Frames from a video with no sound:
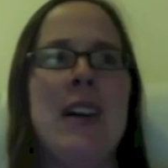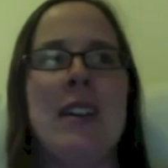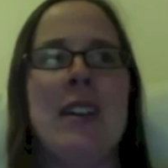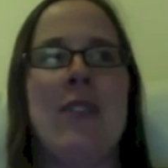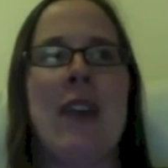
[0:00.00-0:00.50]

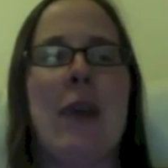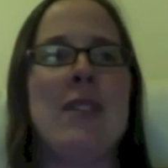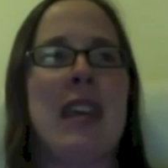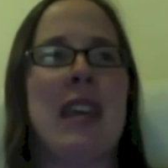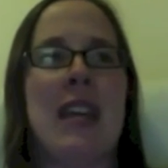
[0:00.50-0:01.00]
if that was the
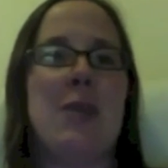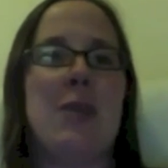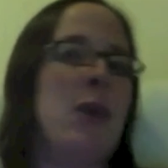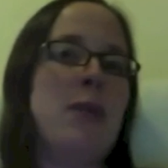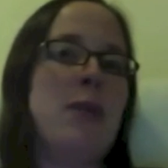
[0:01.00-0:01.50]
case, we
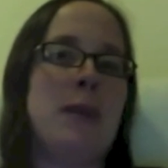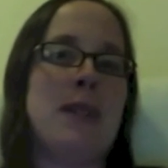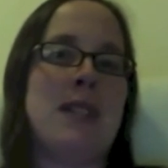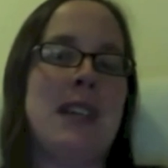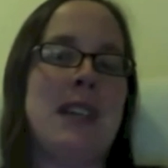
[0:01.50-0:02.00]
wouldn't be able to
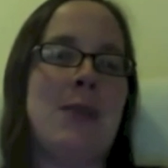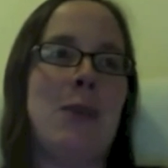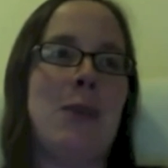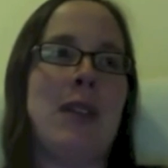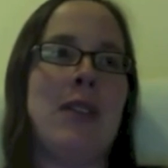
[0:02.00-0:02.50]
see it
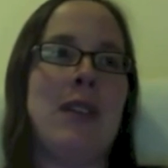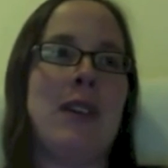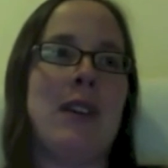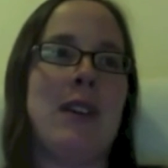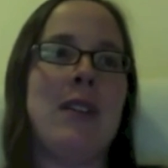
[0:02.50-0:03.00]
with
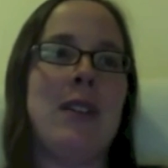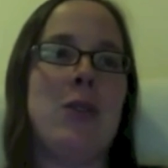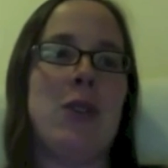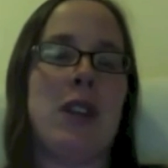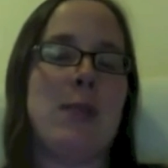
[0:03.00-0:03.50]
the, the
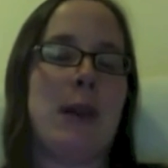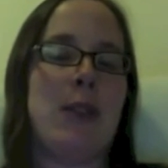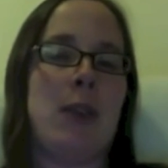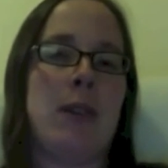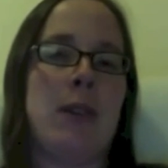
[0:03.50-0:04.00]
neutron
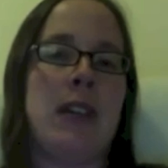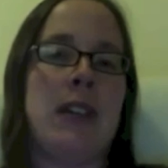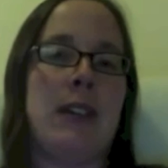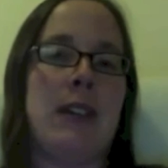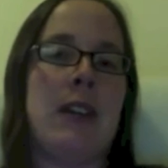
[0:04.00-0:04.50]
spectrometer
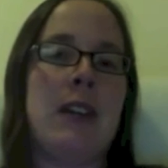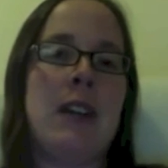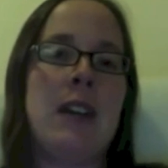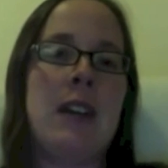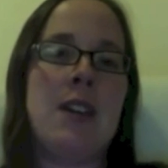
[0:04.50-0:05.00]
either.
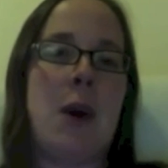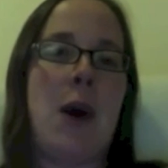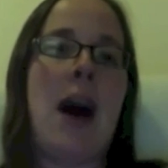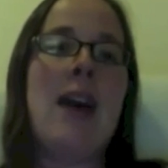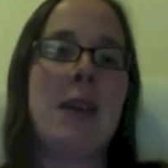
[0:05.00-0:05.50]
So
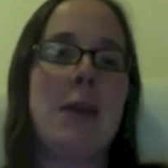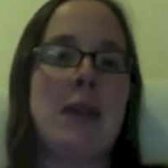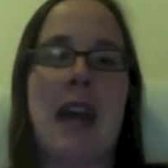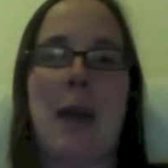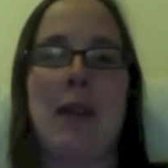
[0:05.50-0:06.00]
I think what's
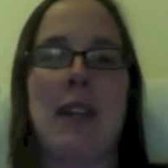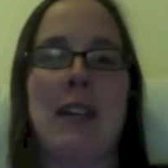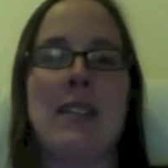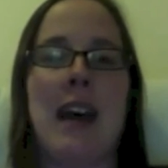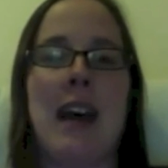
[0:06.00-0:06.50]
happening is
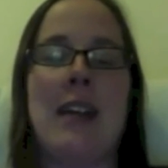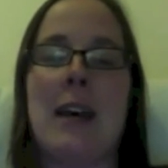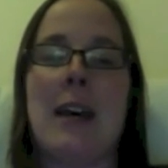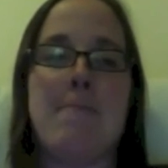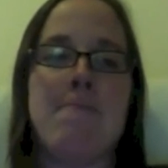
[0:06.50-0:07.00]
that
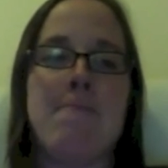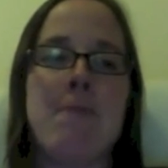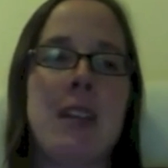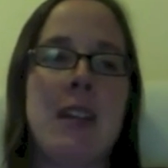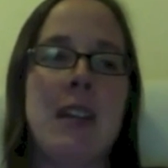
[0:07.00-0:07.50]
um,
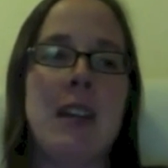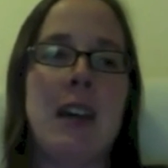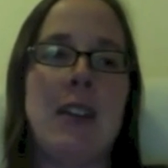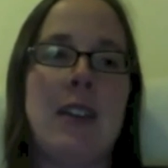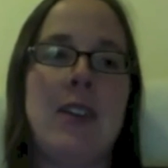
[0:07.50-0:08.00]

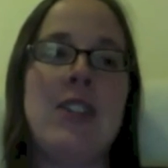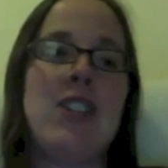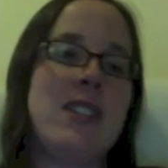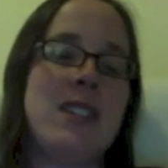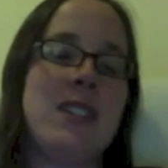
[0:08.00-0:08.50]
uh, there
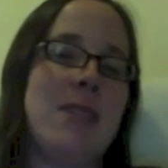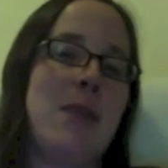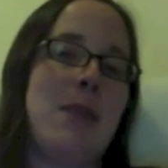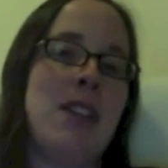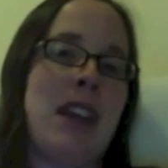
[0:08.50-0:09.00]
just isn't as
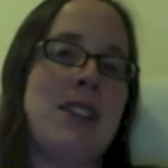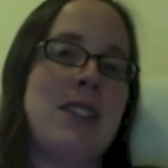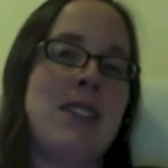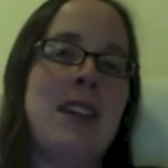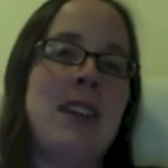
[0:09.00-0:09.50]
much
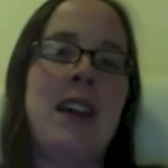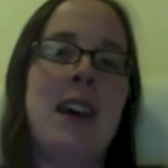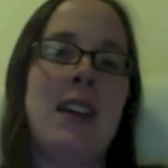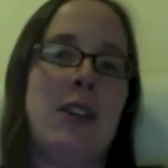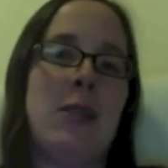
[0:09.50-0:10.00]
ice
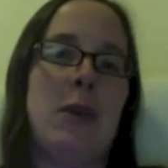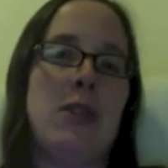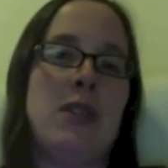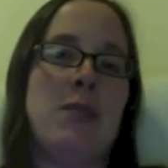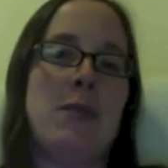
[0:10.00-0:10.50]
near the
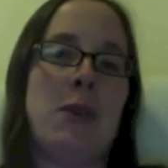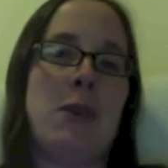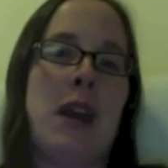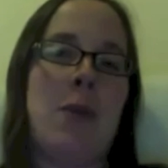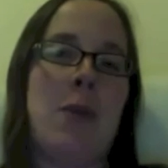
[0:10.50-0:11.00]
poles of the
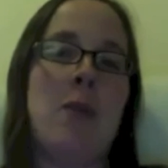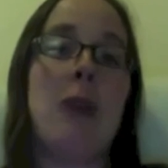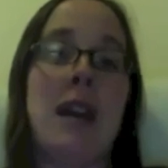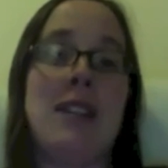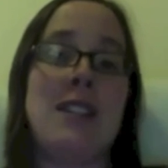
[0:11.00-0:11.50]
moon, and what
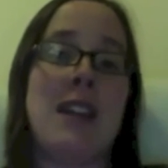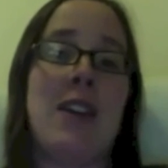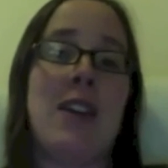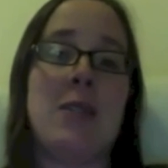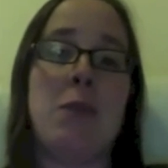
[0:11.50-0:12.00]
ice is
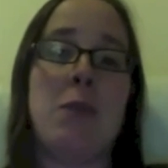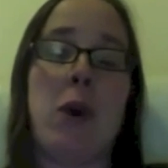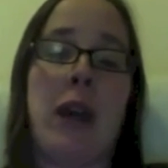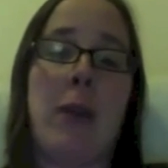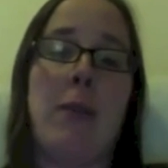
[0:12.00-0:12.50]
there is
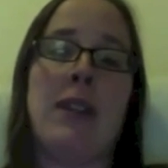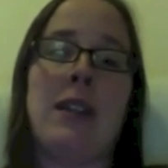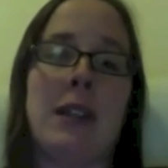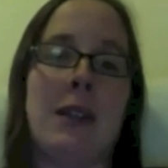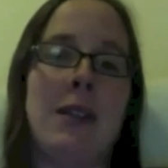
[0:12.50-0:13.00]
broken up into
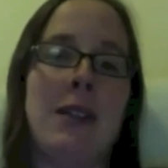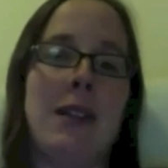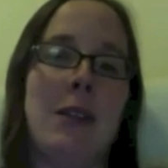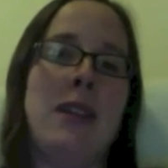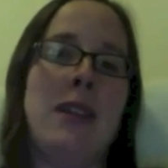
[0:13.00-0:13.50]
little
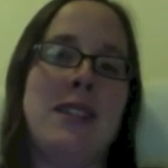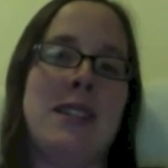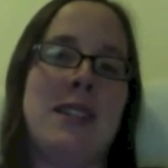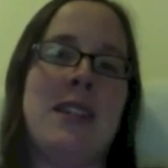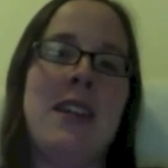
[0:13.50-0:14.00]
little
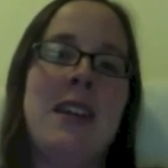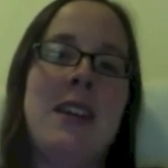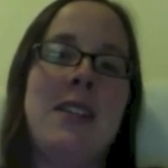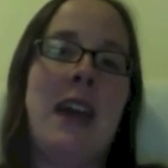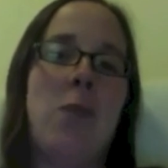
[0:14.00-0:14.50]
pieces
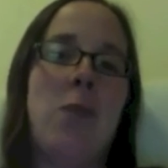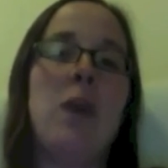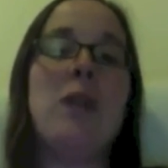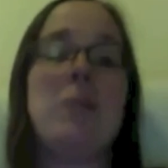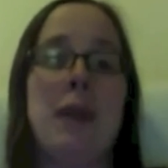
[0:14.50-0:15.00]
that
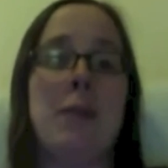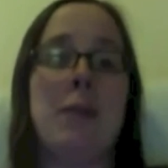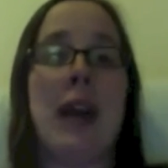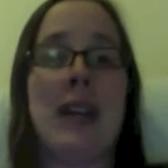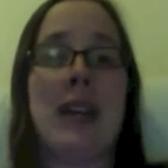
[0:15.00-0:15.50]
wouldn't be
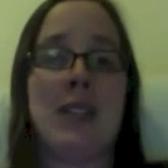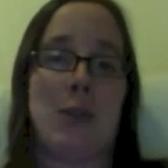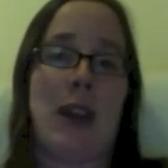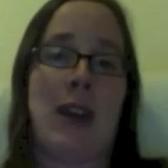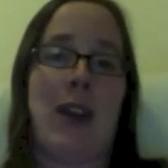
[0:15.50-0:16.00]
bright
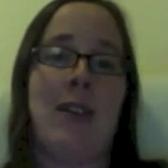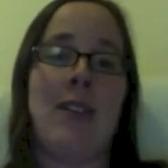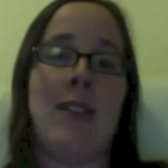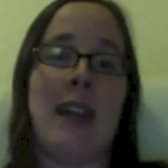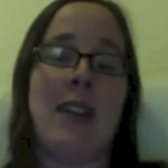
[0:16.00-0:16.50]
to
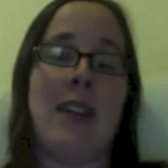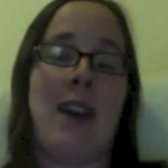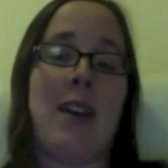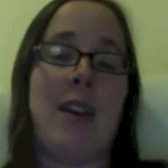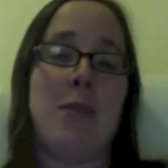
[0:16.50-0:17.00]
radar like they
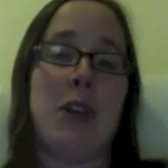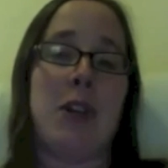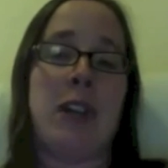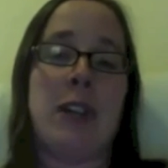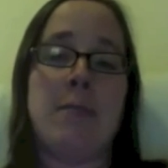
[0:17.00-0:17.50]
are on
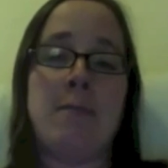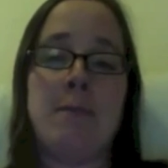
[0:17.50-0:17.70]
Mercury.